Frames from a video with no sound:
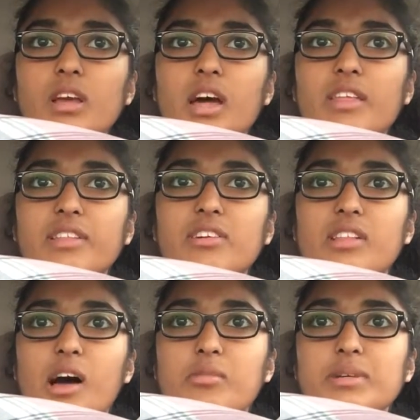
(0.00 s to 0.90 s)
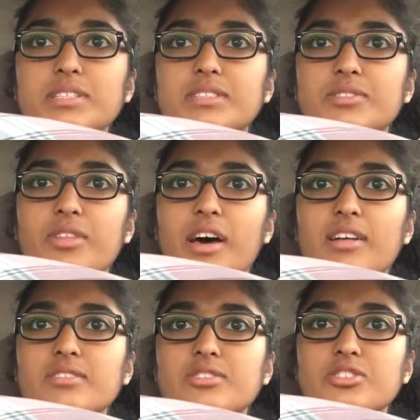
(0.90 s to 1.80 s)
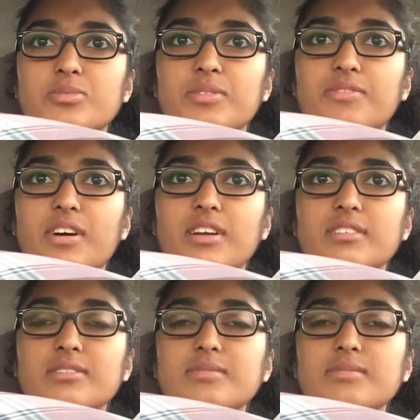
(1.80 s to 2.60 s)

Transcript: I think they'll allow me to do that, so it should be fine.